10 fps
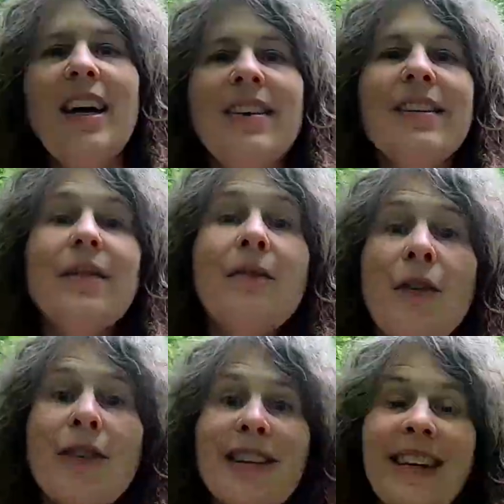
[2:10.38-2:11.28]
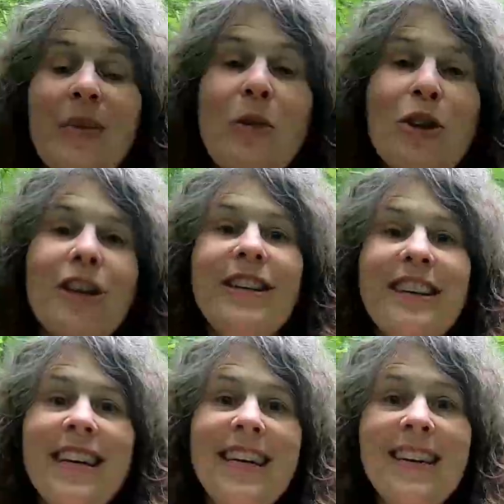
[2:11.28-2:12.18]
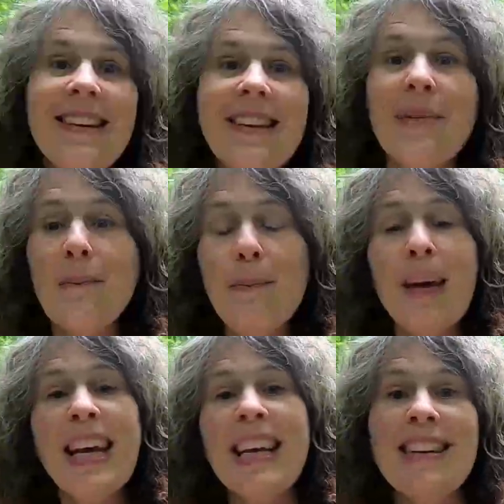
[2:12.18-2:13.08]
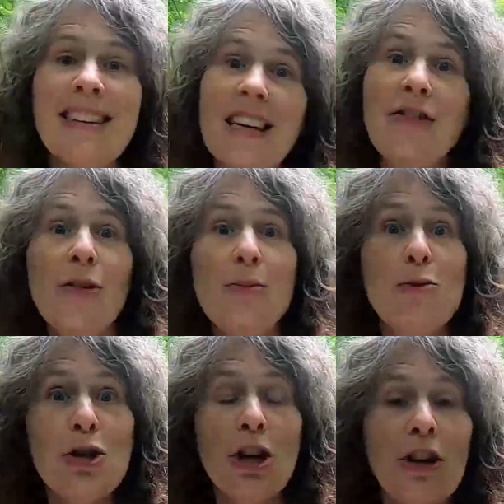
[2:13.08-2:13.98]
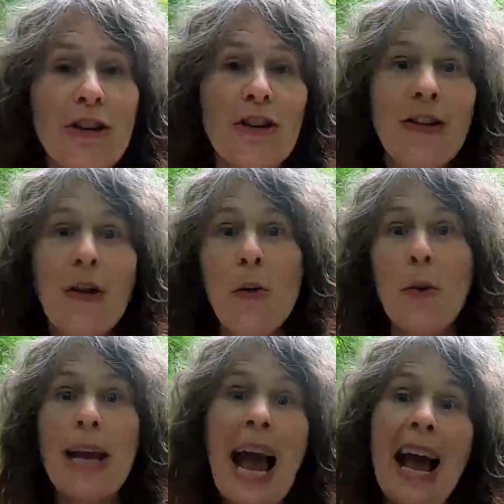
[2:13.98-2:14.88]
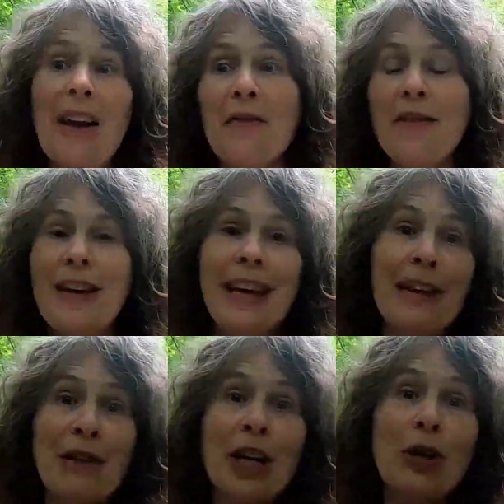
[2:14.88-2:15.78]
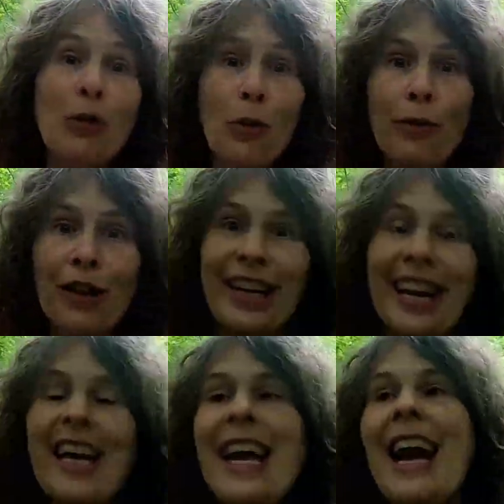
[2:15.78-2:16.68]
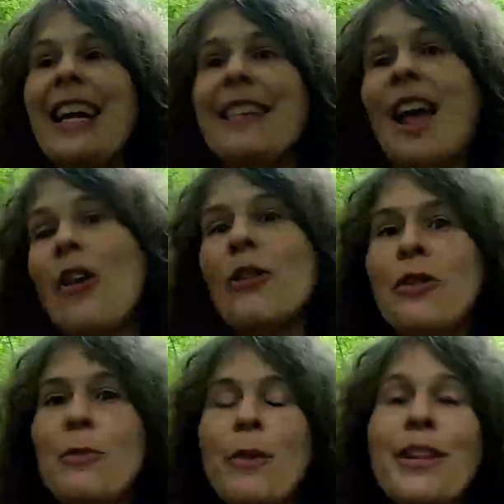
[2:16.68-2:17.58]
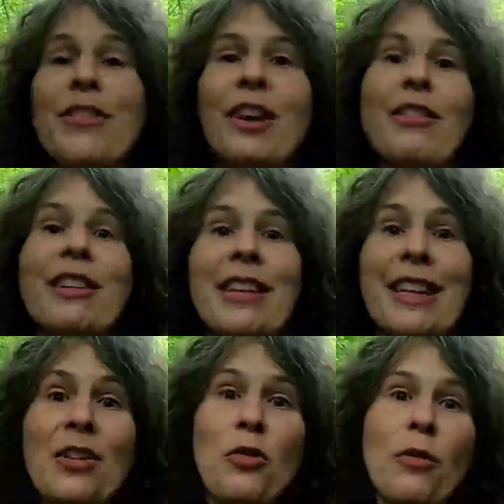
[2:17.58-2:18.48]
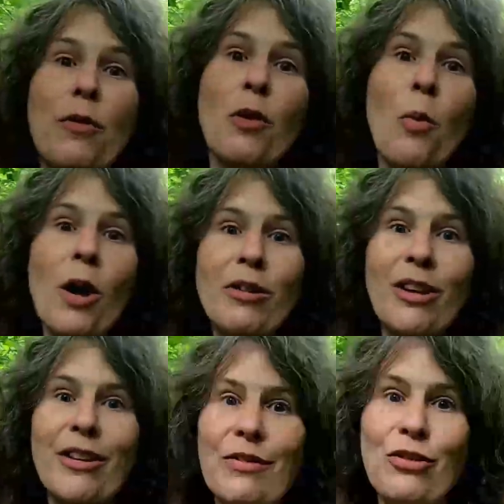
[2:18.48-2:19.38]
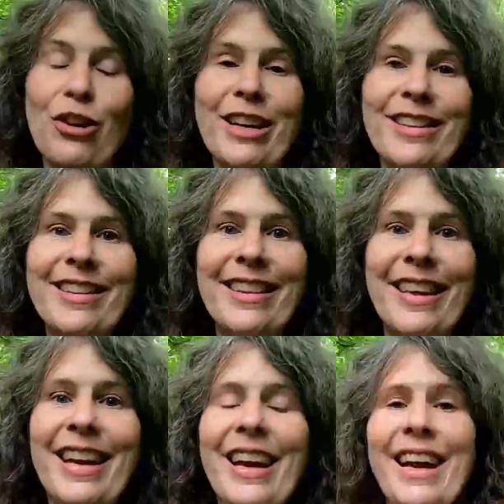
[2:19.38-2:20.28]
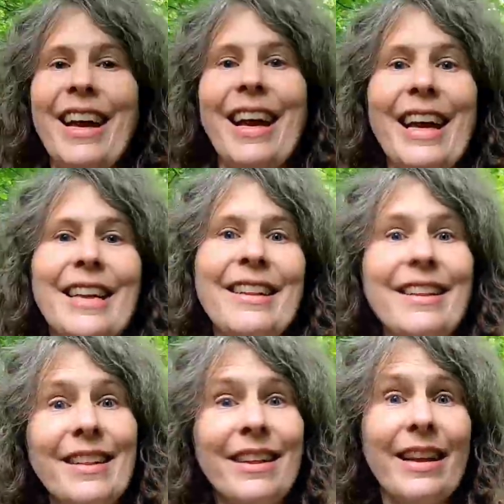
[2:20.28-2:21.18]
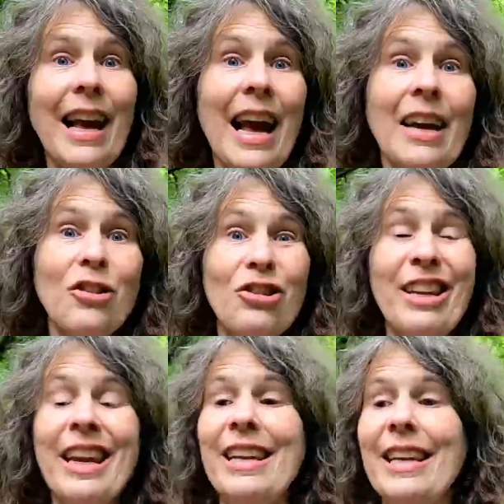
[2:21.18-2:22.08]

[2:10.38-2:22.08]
So Foxley Wood is the biggest ancient woodland that we have here in Norfolk, and it's owned by the charity the Norfolk Wildlife Trust. It's actually a